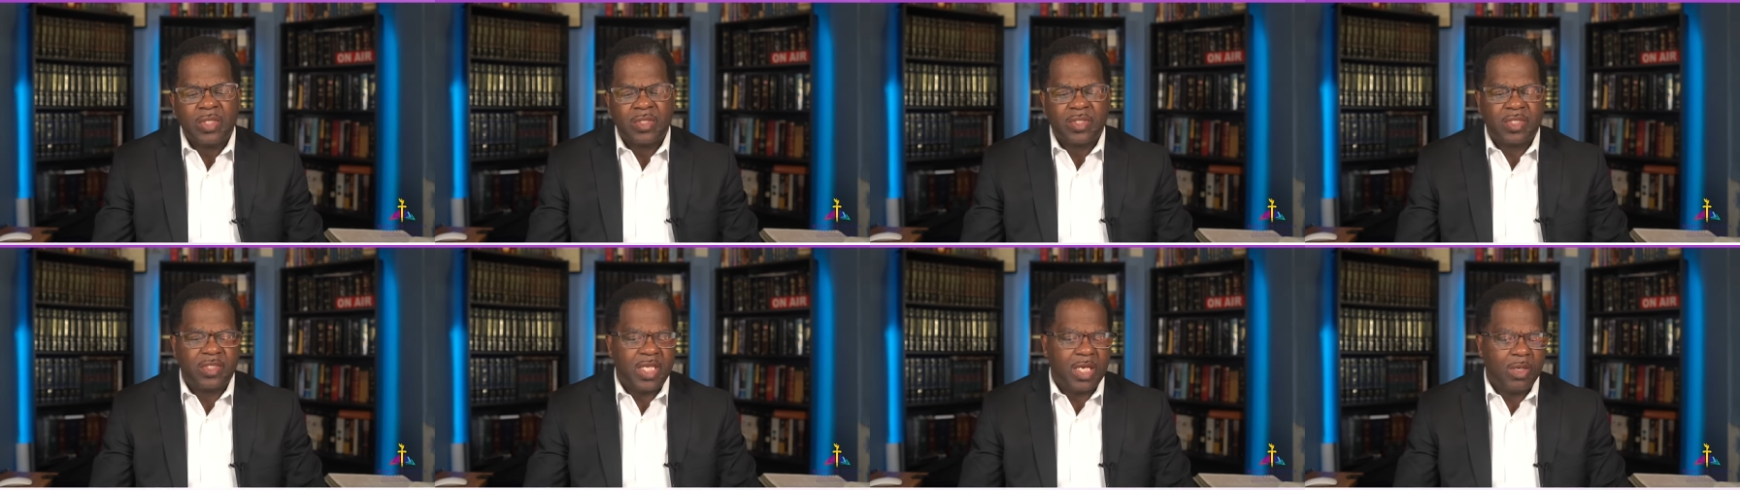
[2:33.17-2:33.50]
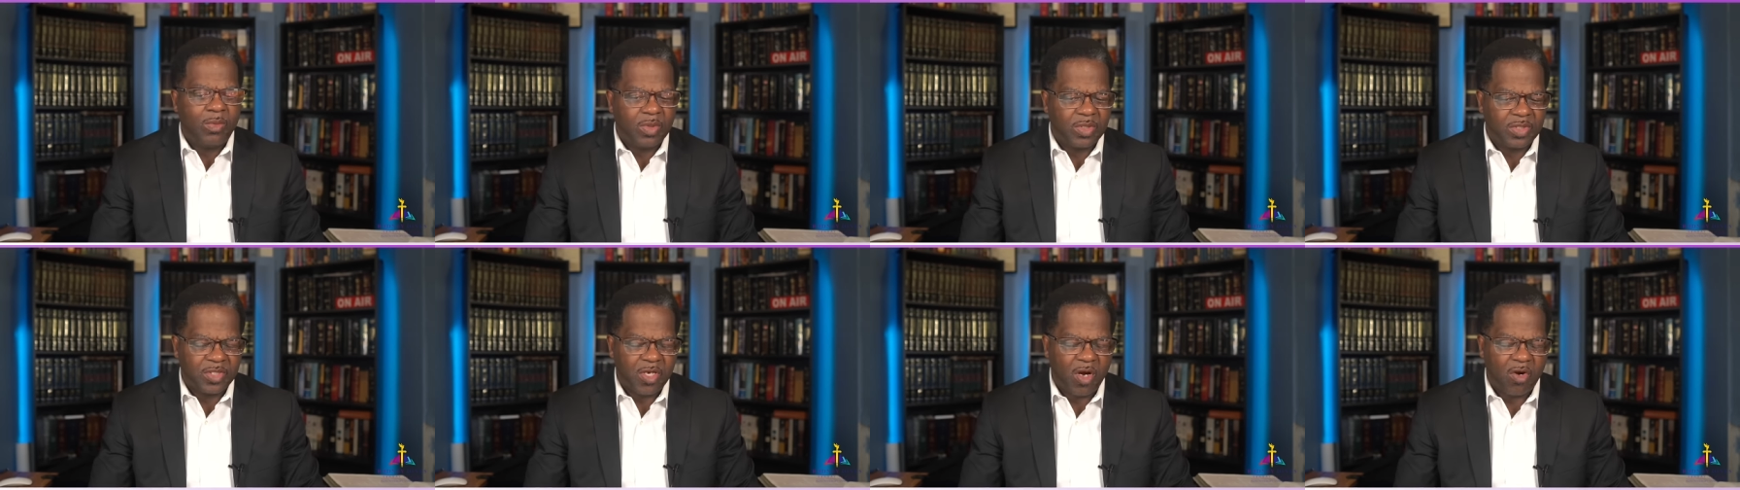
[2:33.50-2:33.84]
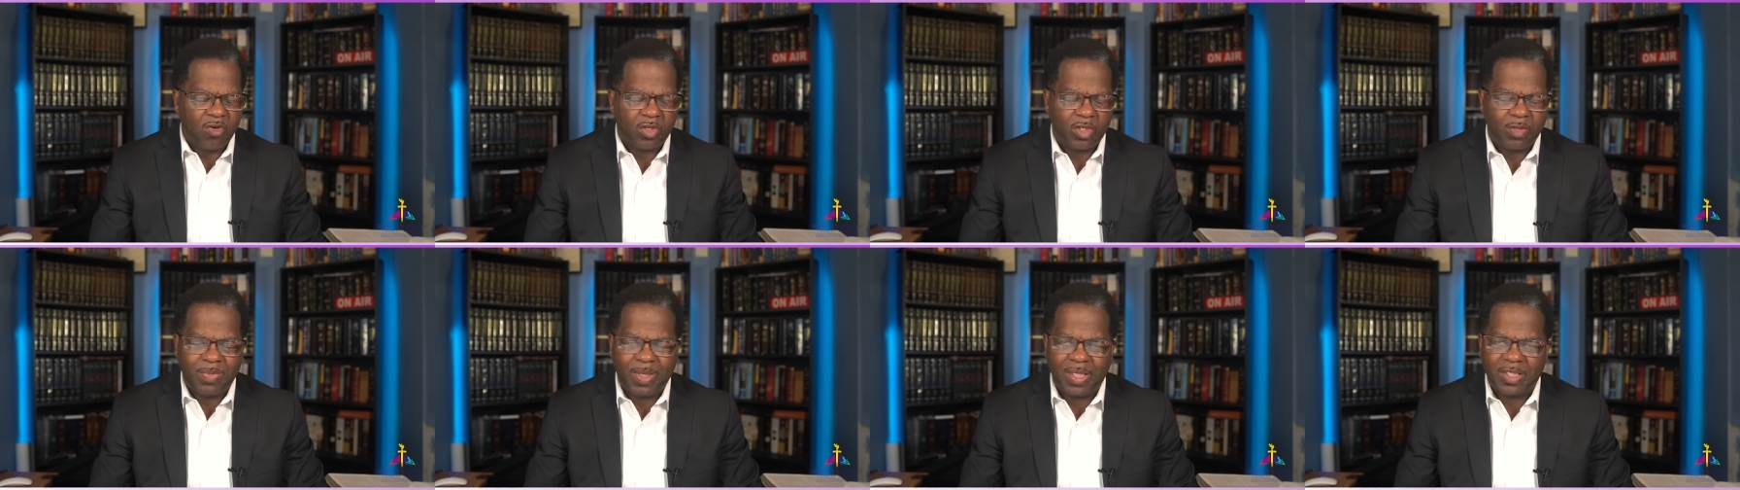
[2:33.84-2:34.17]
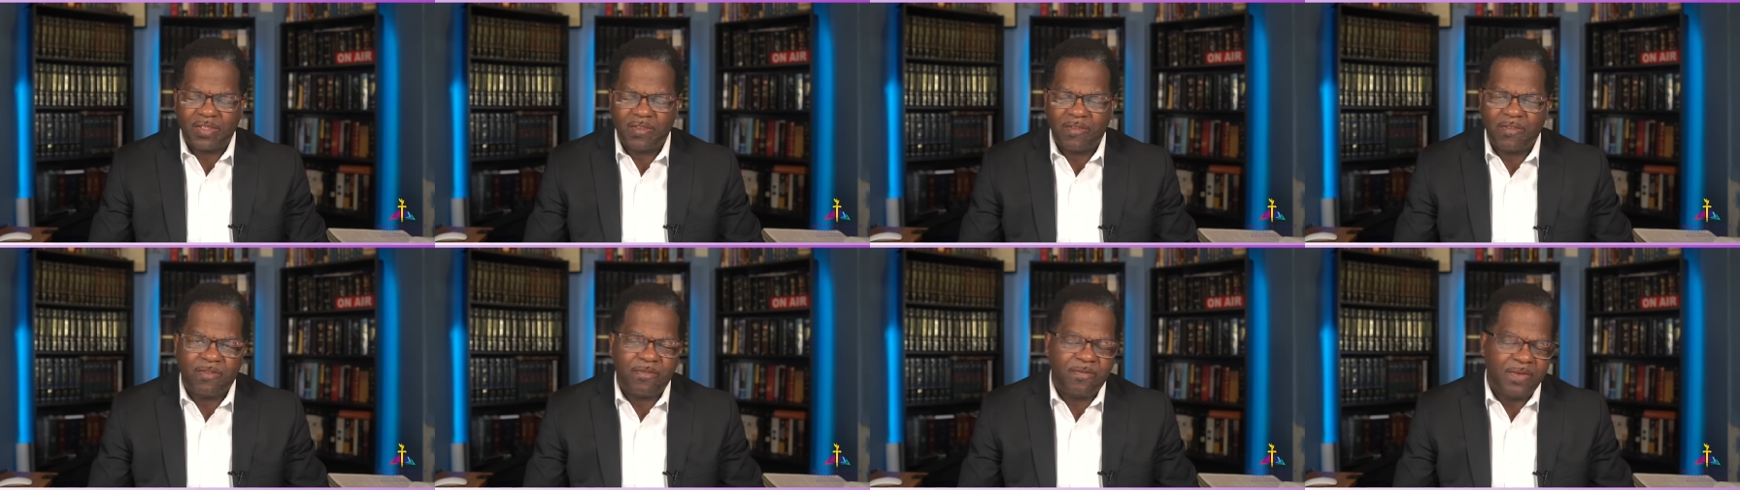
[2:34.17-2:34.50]
Today we're talking
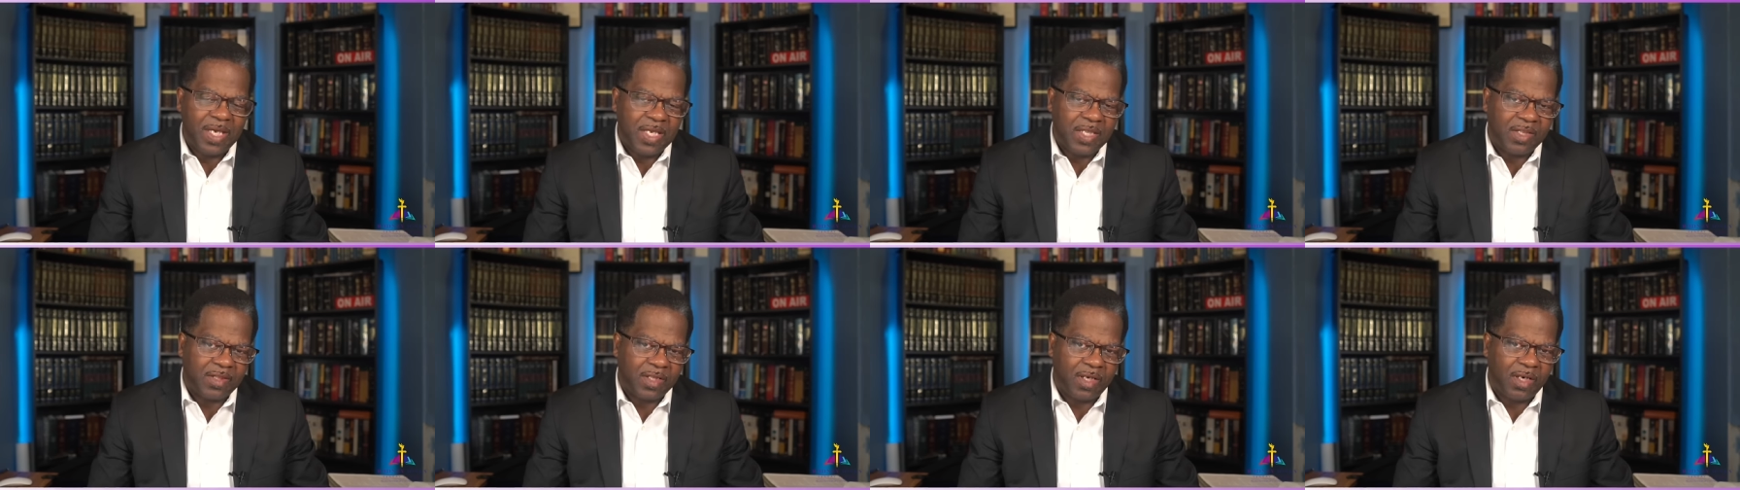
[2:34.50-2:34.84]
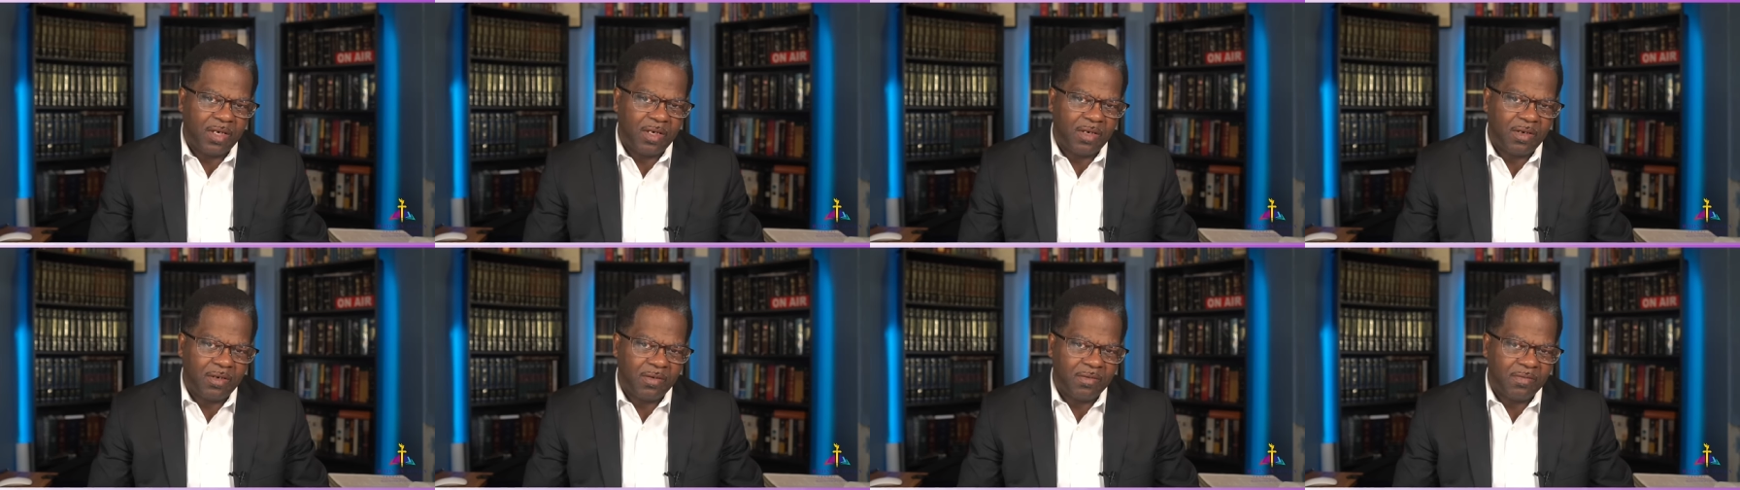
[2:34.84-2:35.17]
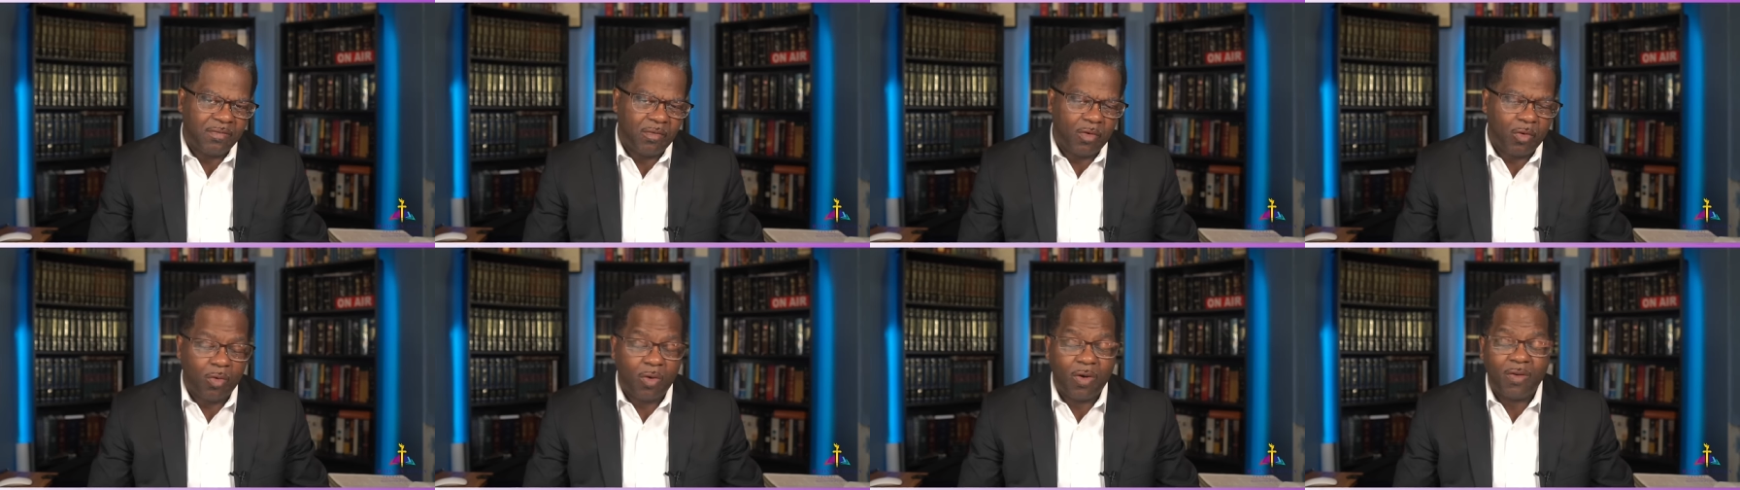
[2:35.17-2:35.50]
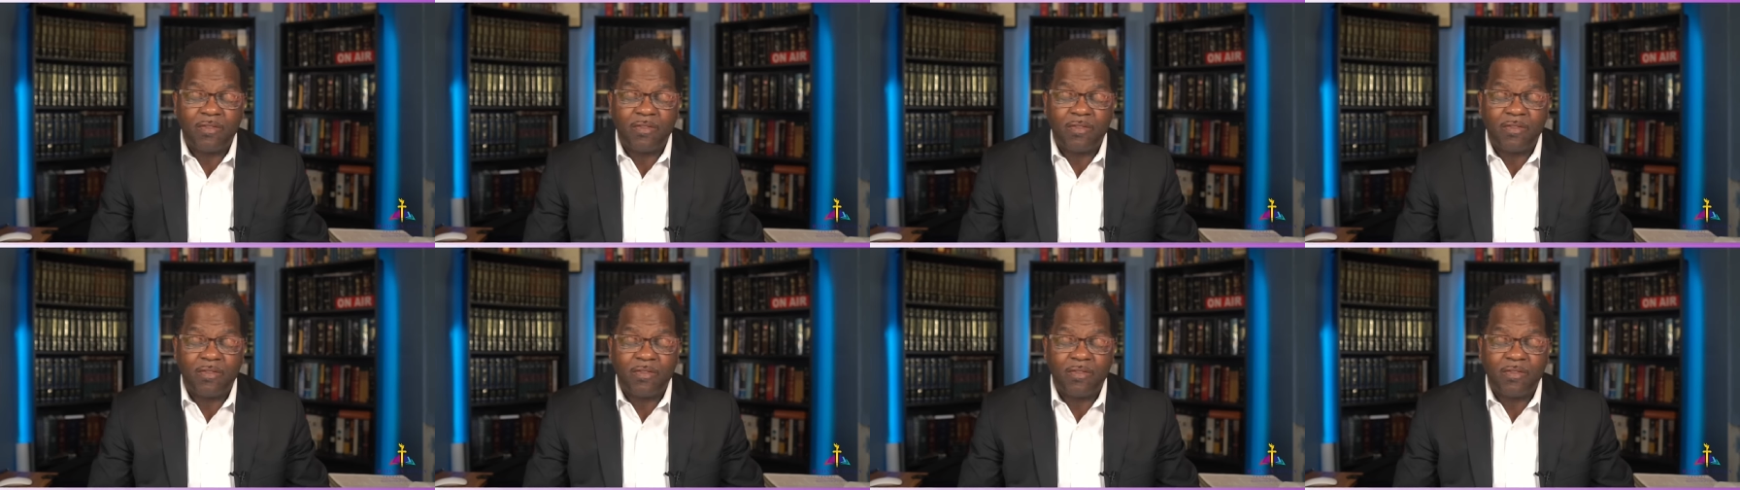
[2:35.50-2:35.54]
about the faith of